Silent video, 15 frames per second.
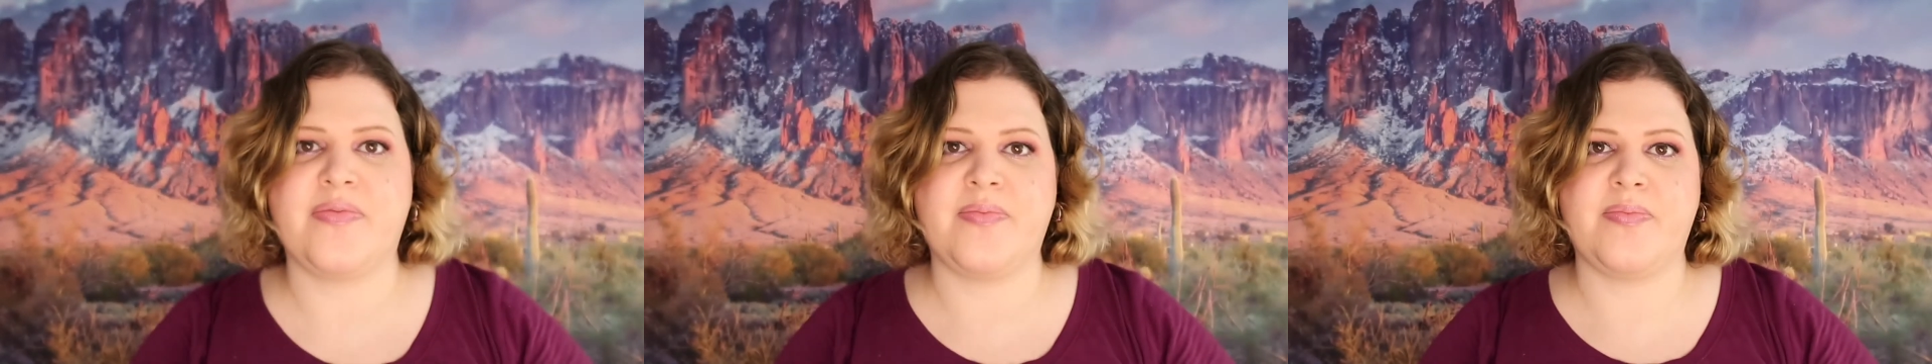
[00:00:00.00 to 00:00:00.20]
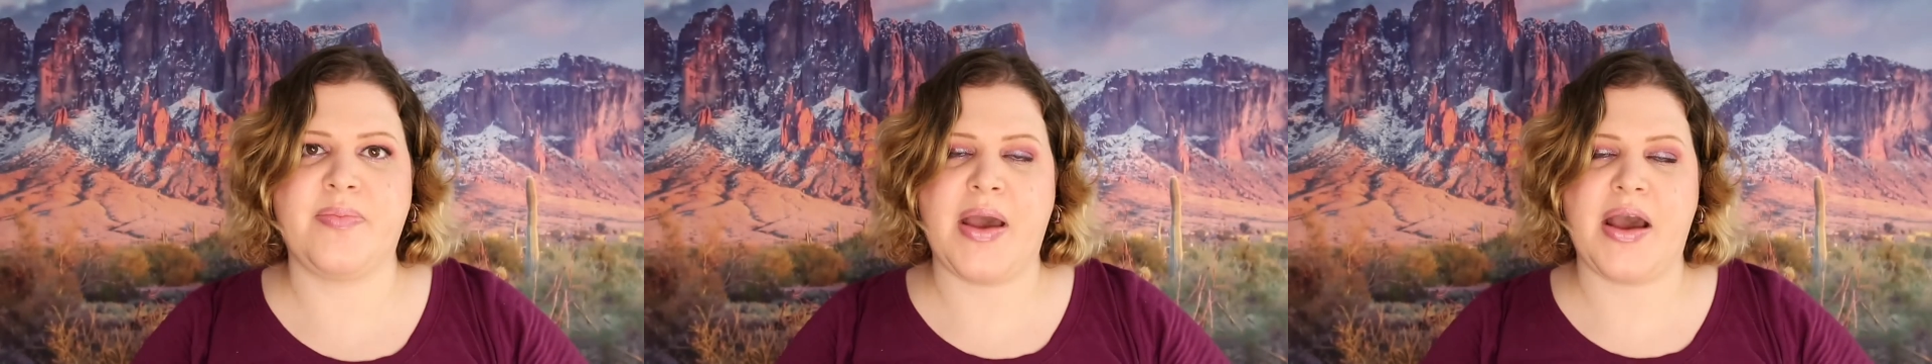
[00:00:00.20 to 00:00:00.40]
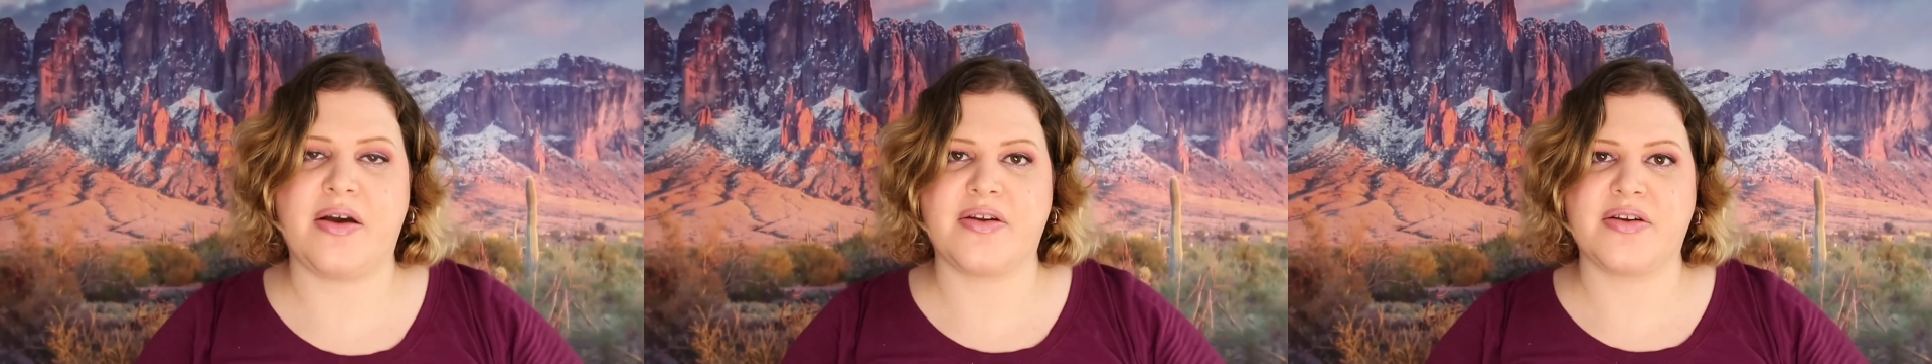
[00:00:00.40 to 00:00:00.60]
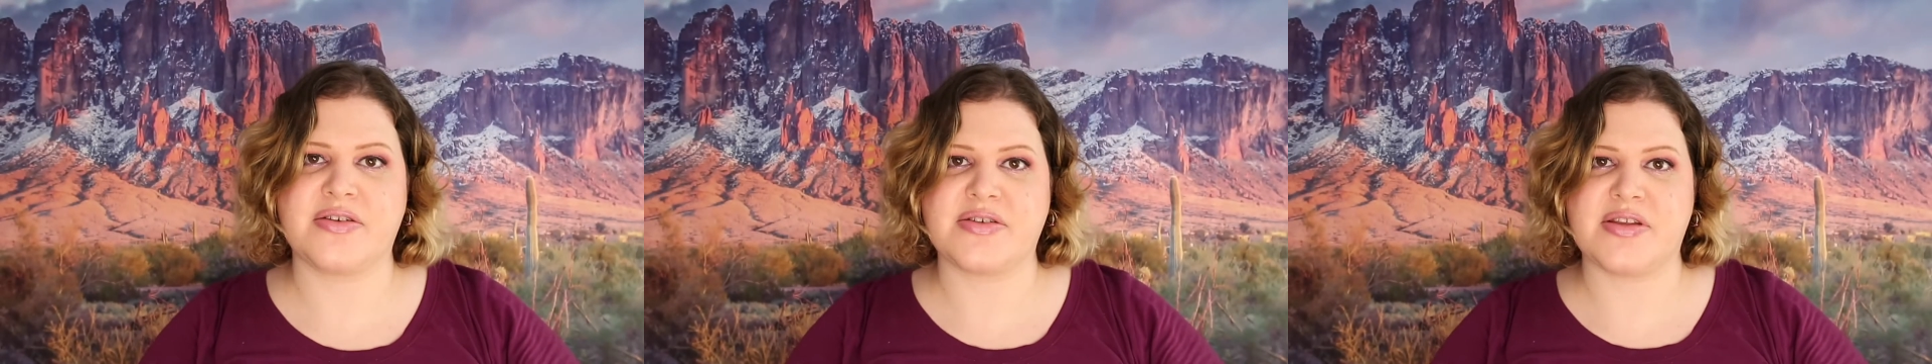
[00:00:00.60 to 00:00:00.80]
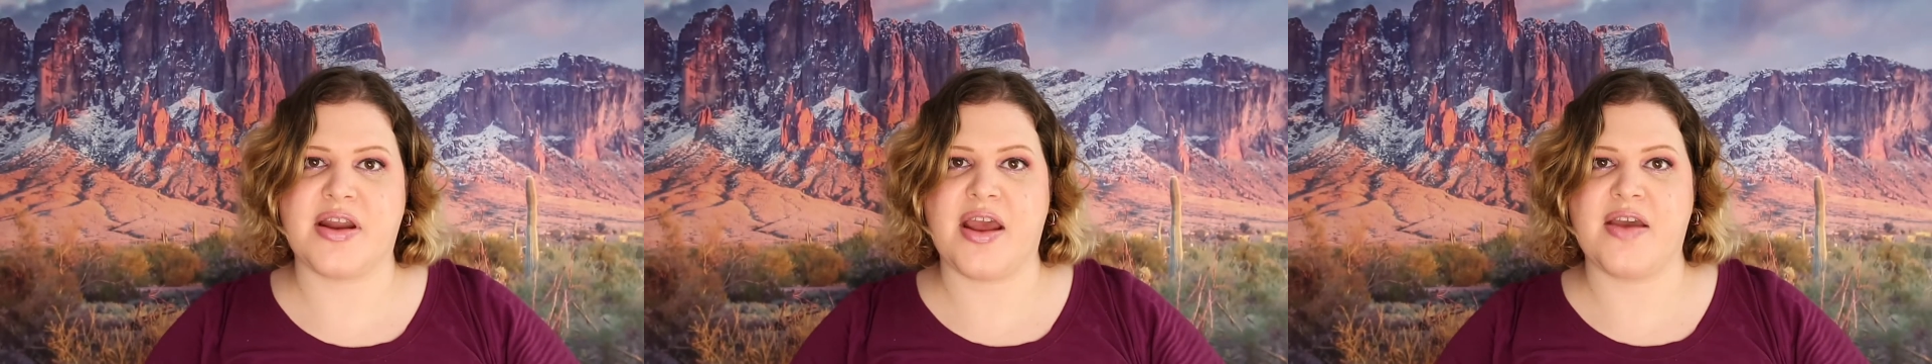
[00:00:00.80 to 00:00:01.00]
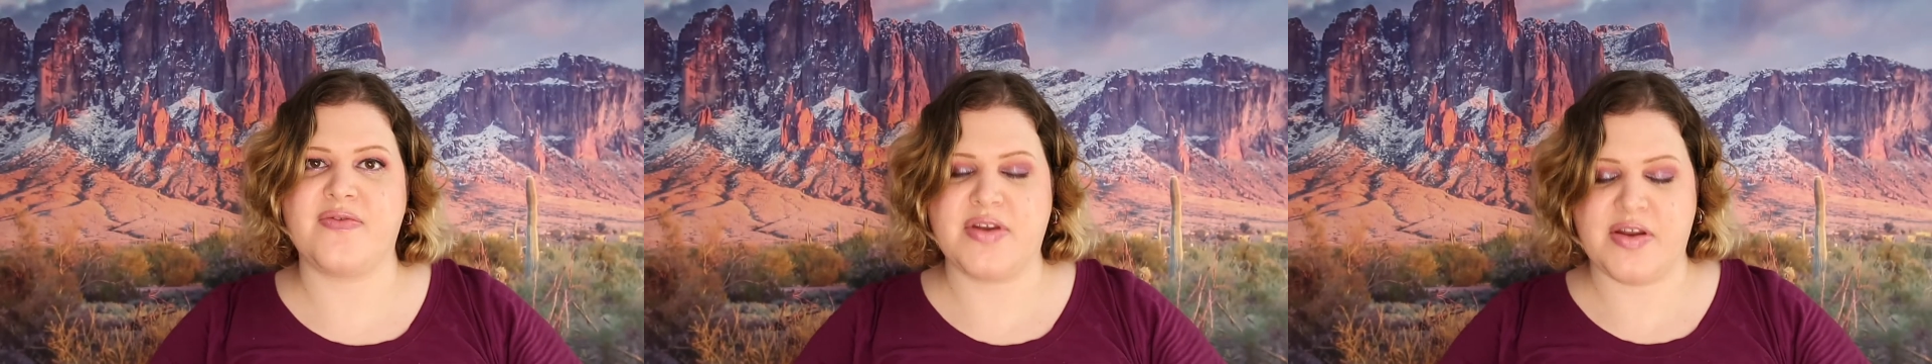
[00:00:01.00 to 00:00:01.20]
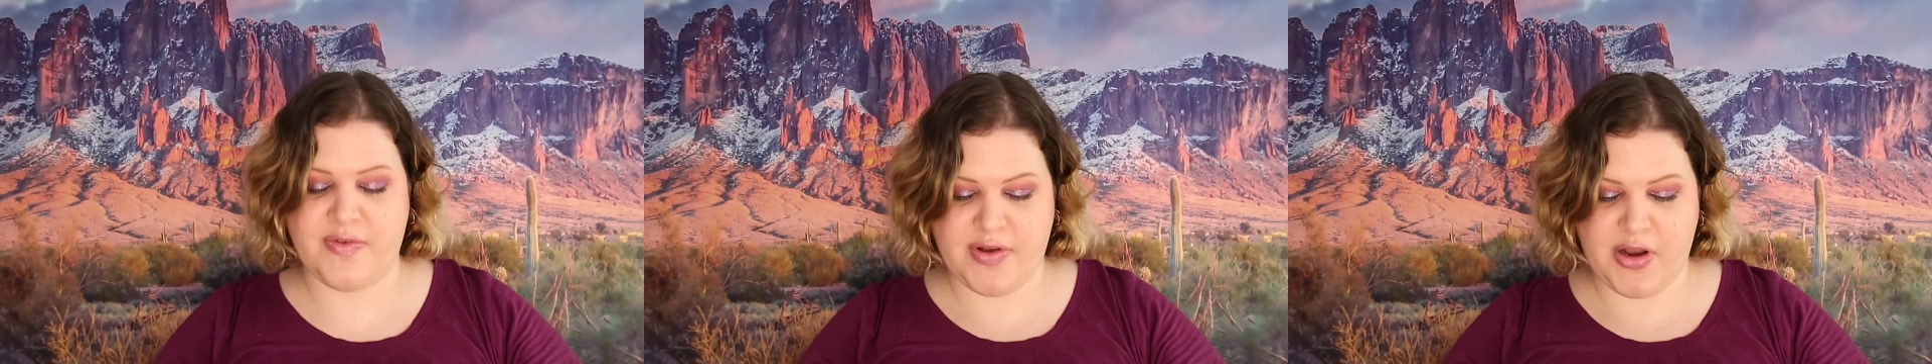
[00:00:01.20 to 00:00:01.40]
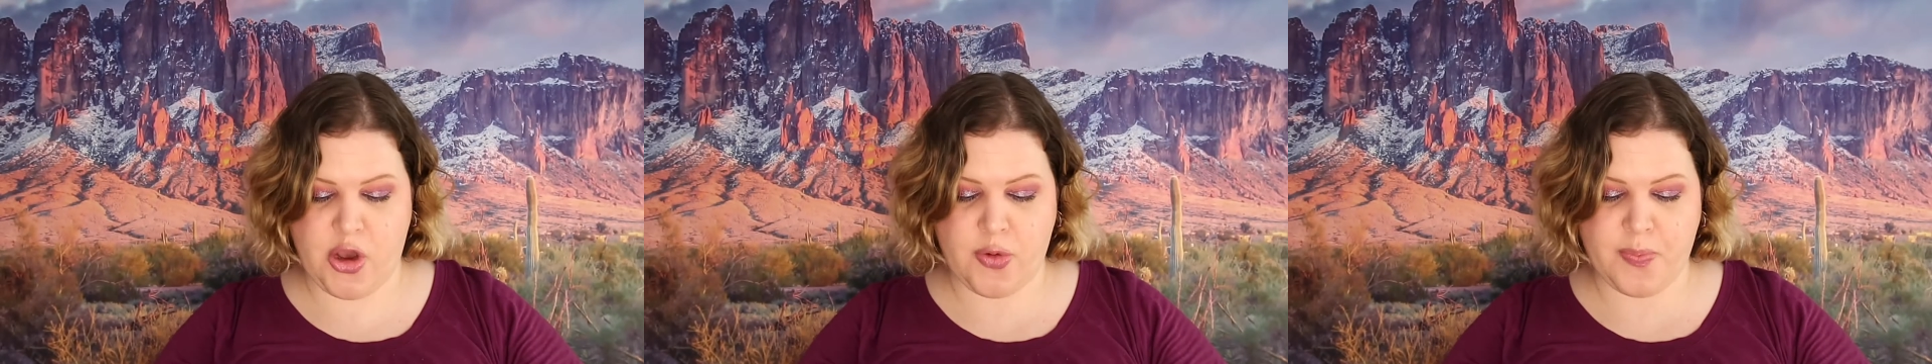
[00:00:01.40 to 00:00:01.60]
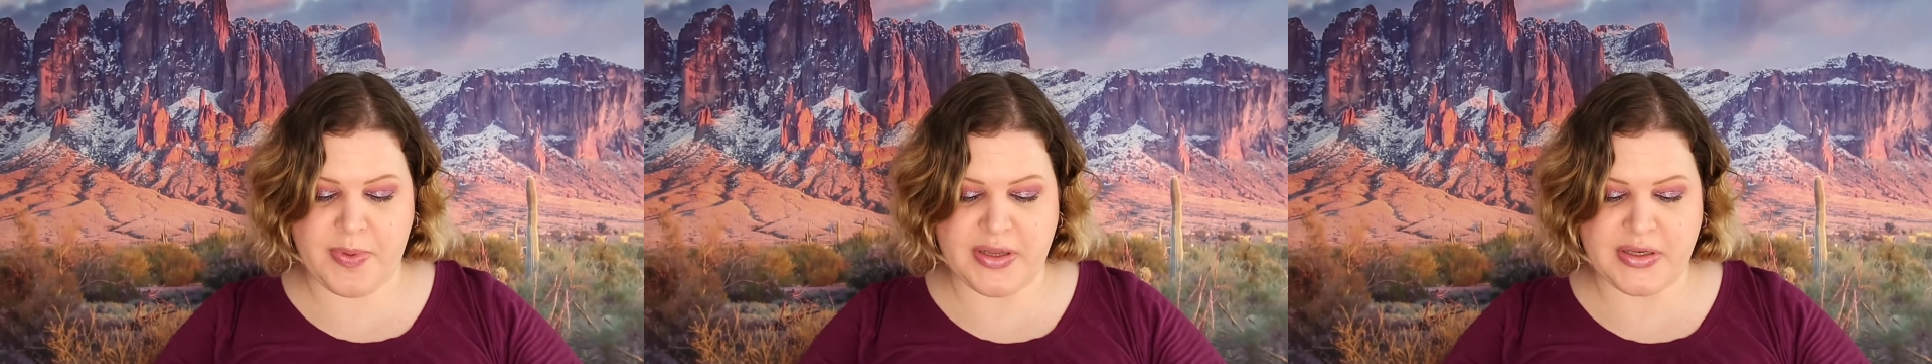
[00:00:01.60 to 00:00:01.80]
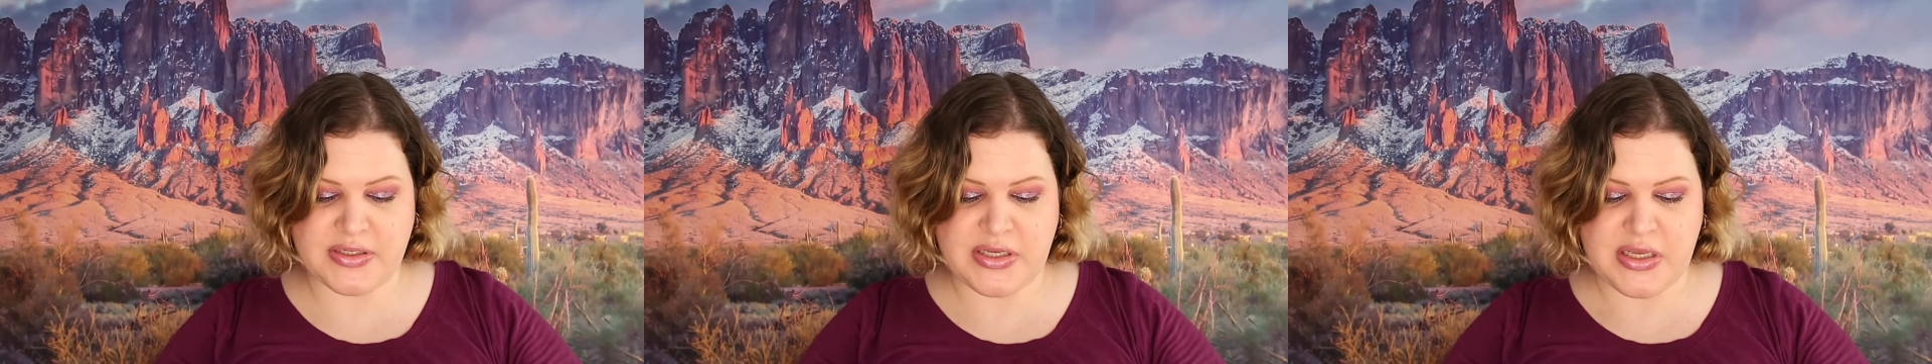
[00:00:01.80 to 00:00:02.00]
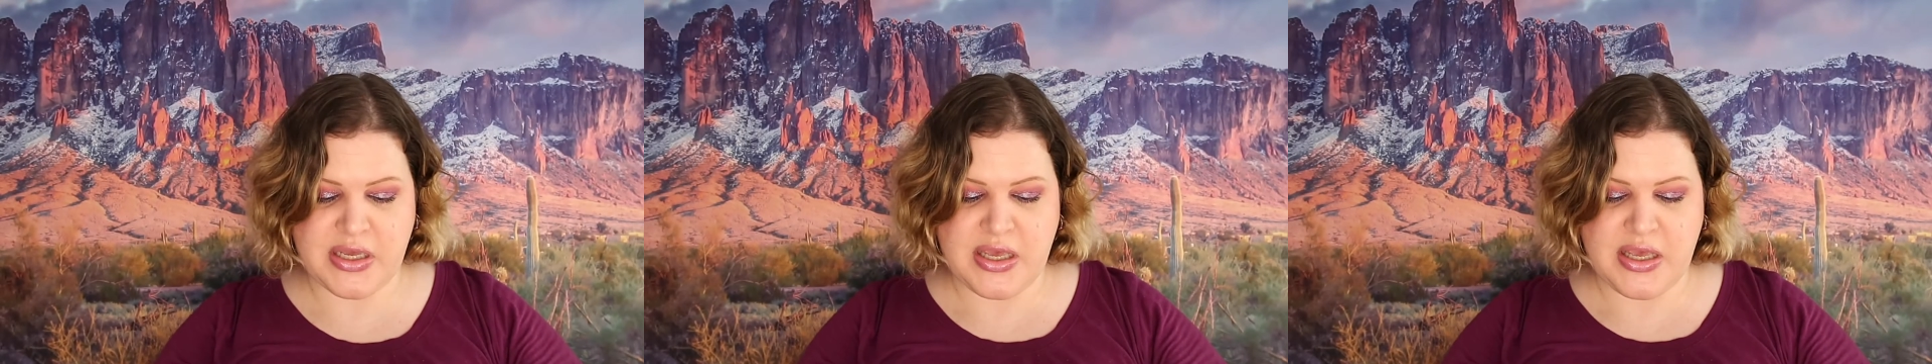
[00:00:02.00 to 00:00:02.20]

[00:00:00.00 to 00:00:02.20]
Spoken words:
of powders that I haven't even opened,